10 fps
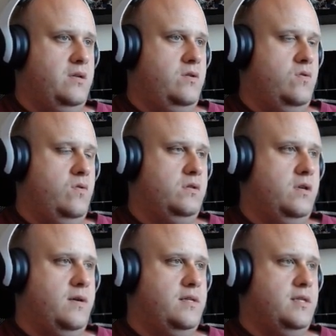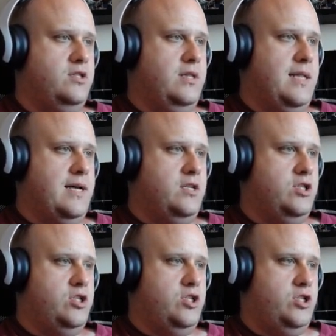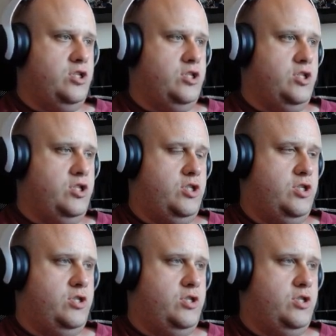You're going to go into a latch.